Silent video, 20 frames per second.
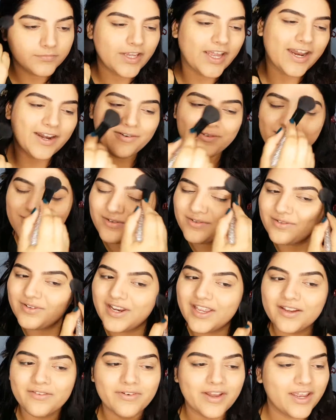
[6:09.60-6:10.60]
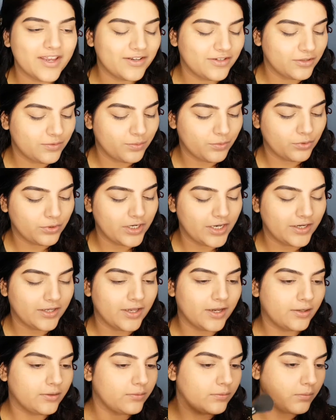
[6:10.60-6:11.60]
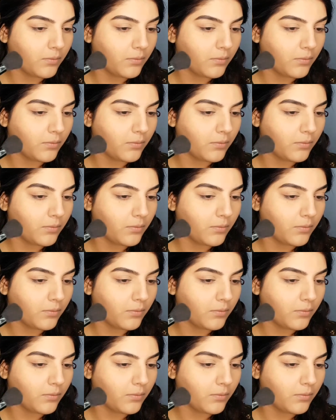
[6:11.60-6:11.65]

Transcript: I don't know like why I just spoke like that.